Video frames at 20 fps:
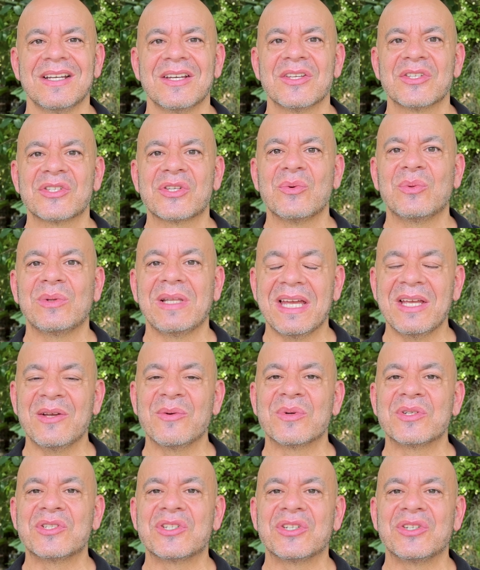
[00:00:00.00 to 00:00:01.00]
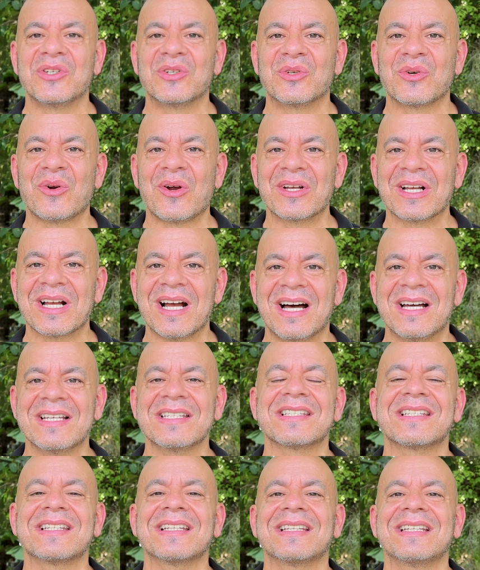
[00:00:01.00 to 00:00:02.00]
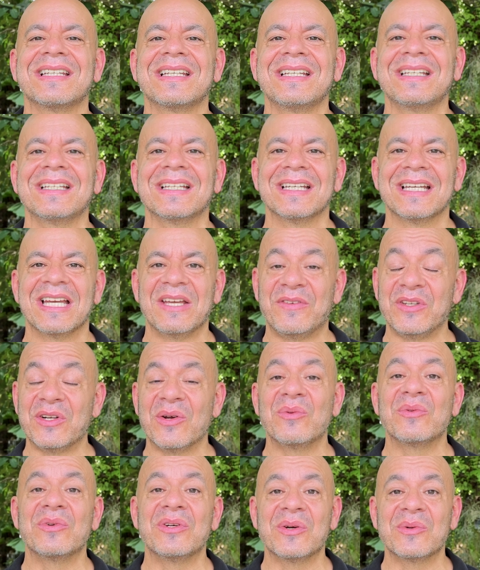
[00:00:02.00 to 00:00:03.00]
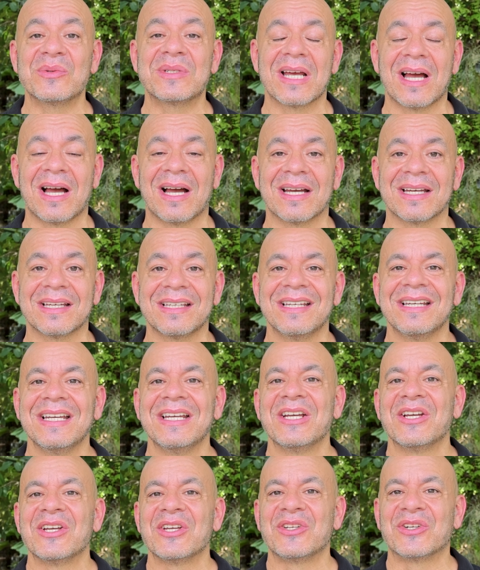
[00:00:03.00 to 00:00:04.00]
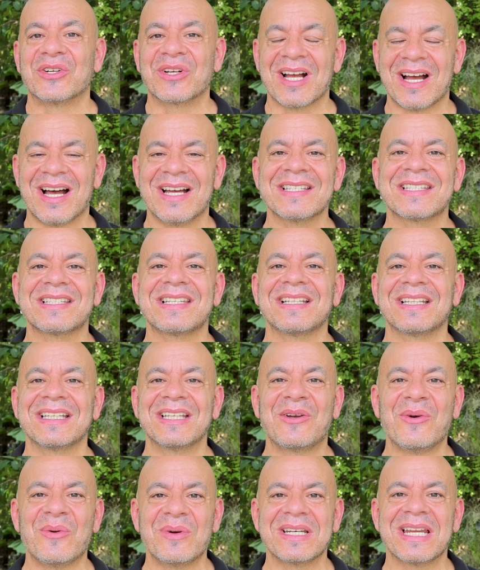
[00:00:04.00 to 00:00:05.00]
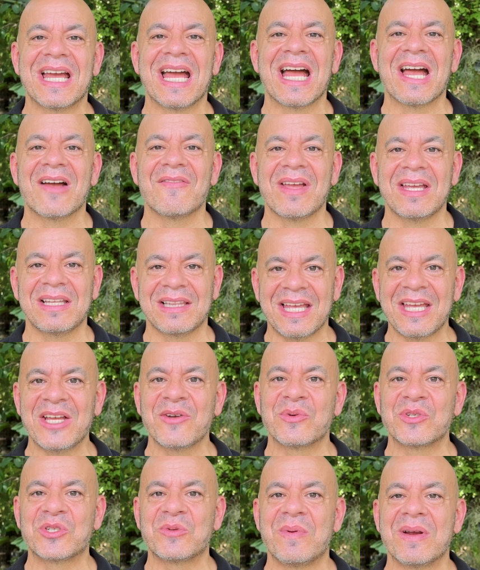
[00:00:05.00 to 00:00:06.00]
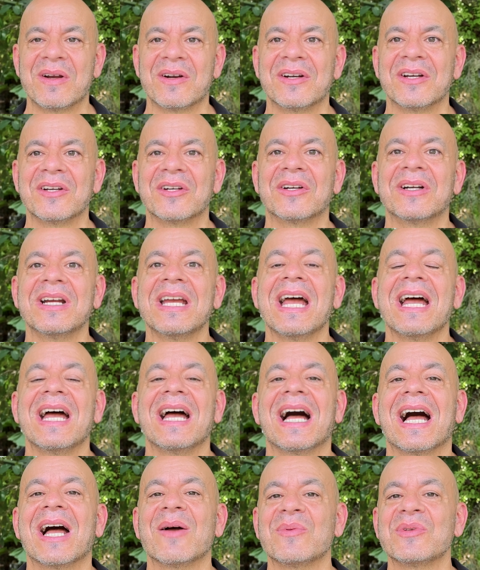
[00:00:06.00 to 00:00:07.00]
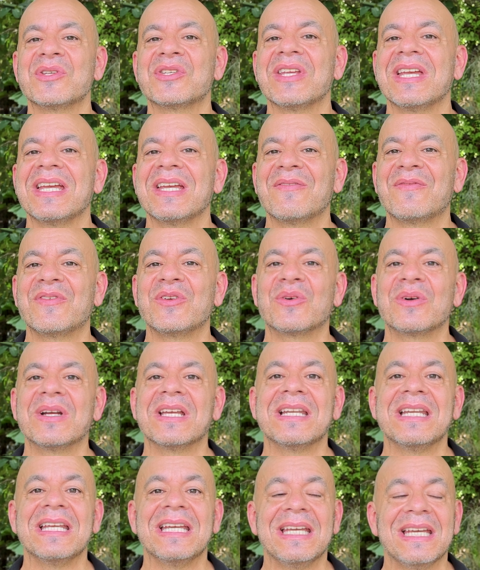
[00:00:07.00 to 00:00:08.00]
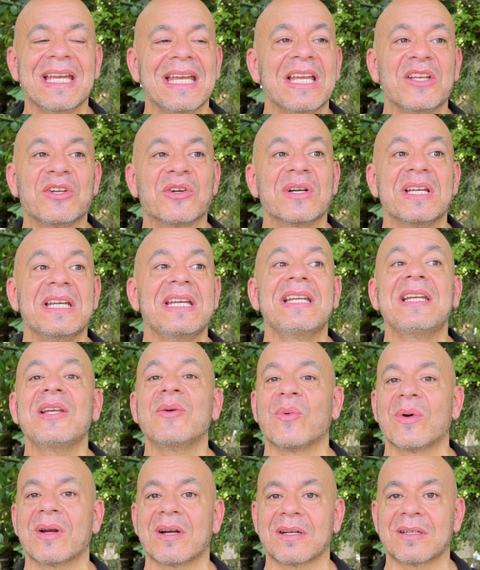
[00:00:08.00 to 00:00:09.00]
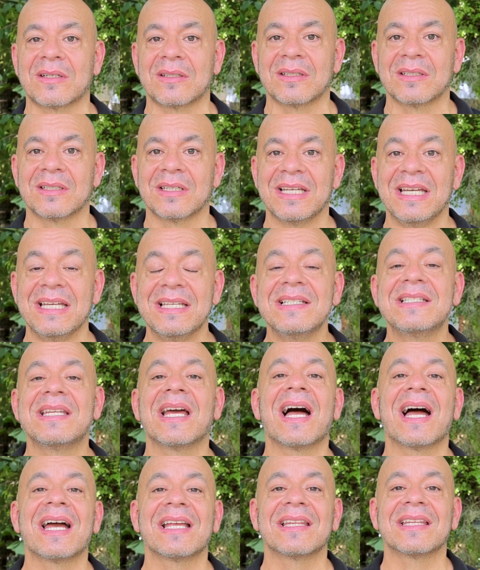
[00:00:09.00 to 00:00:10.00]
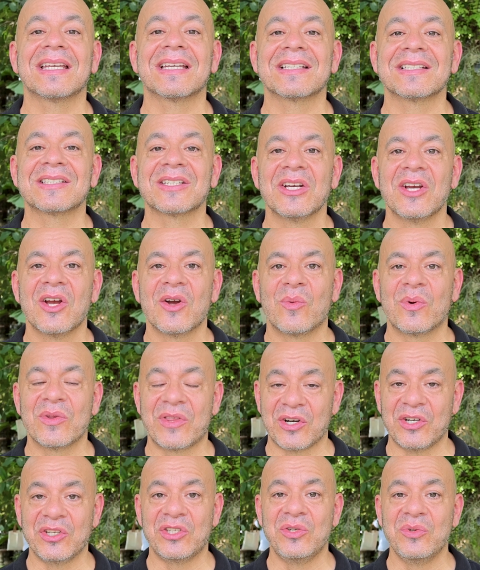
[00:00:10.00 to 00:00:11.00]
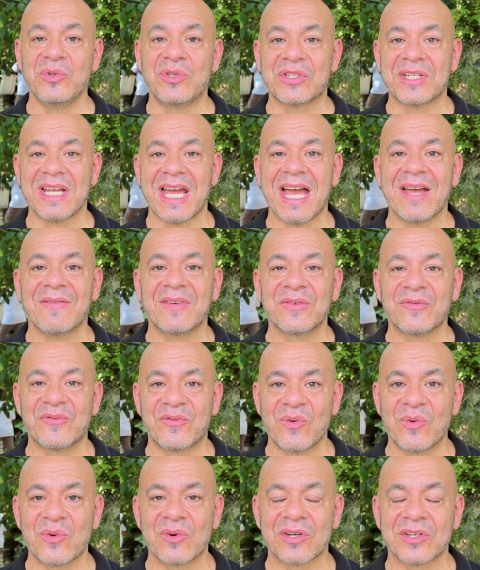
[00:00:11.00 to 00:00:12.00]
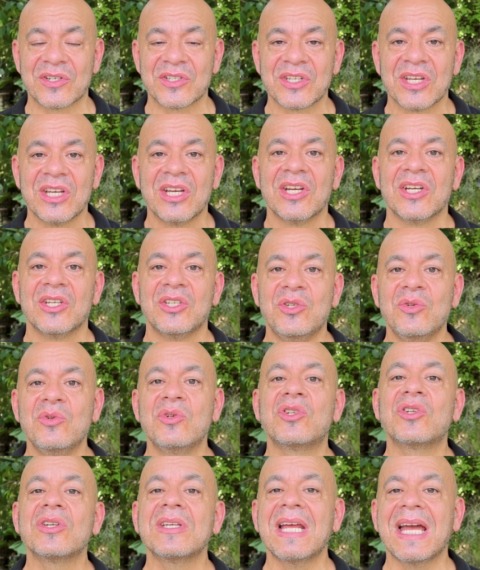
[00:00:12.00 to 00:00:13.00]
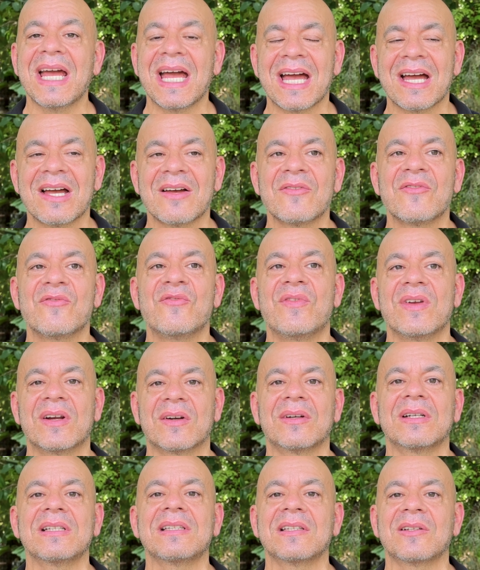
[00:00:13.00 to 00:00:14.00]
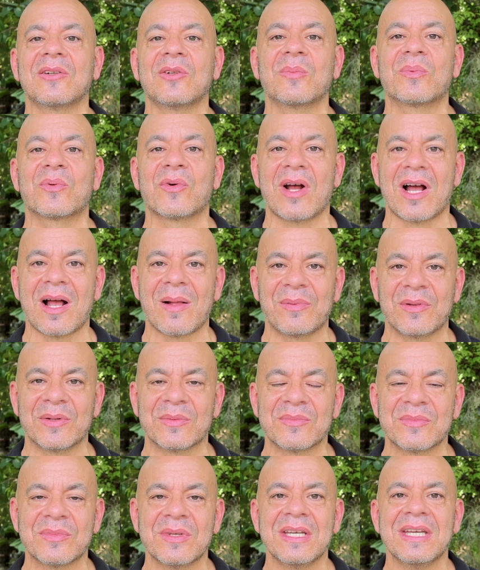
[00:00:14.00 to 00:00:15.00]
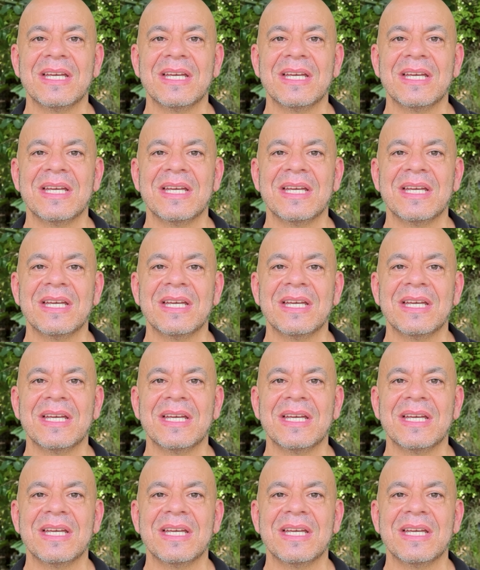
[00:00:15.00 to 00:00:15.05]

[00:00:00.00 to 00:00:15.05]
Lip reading: So language, you're constantly, if you don't know Thai, you're constantly going to have a language barrier. I will say if you're anywhere in Thailand where they're used to having foreigners, you should have very little problem